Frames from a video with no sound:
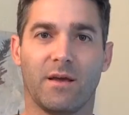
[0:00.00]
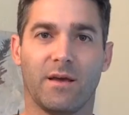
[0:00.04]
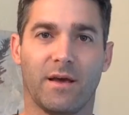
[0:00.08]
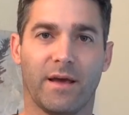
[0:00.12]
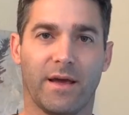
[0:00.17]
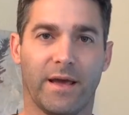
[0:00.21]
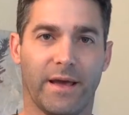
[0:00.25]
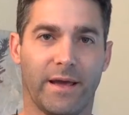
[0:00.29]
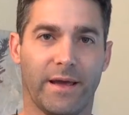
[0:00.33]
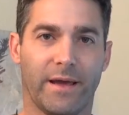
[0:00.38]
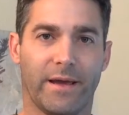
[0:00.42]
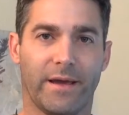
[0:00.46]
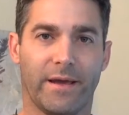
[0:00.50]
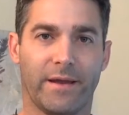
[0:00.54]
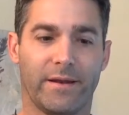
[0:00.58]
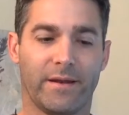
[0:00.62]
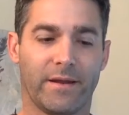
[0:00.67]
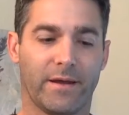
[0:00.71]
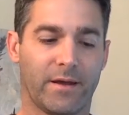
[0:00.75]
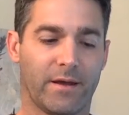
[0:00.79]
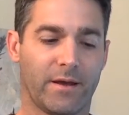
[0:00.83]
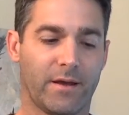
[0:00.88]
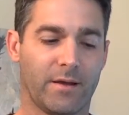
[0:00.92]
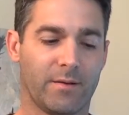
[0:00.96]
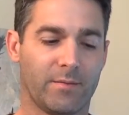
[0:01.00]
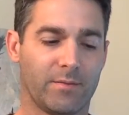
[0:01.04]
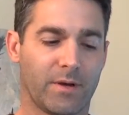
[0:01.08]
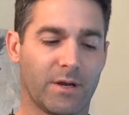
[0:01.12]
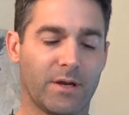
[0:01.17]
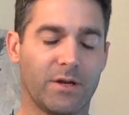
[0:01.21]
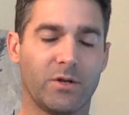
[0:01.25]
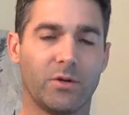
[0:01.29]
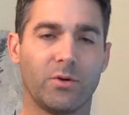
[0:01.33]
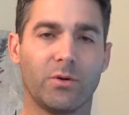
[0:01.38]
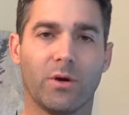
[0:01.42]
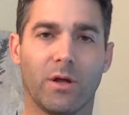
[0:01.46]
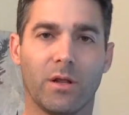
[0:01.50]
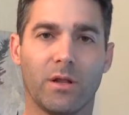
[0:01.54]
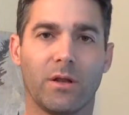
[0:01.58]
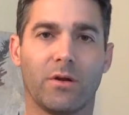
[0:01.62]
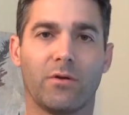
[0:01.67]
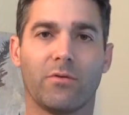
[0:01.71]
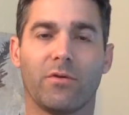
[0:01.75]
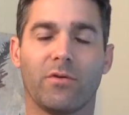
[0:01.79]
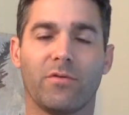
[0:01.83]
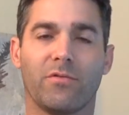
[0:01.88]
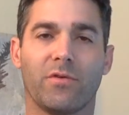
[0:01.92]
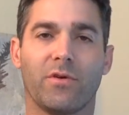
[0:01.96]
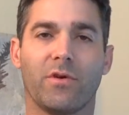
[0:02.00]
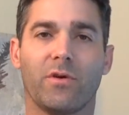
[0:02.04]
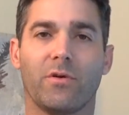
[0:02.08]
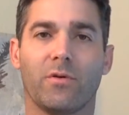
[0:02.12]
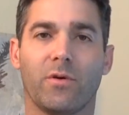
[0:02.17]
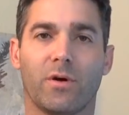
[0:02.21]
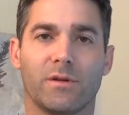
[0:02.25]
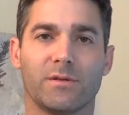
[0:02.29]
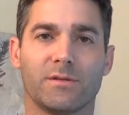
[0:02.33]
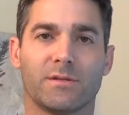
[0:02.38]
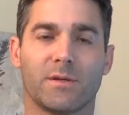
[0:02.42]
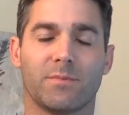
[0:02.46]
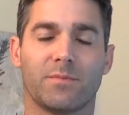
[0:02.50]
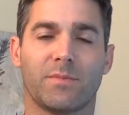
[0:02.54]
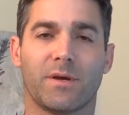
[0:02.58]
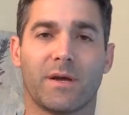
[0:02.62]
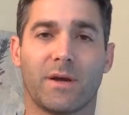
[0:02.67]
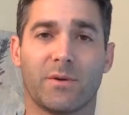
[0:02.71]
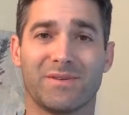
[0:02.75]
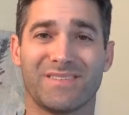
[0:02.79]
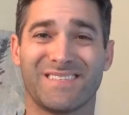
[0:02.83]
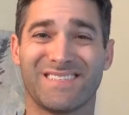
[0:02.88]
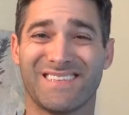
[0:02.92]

and I'm going to do a little review on something I was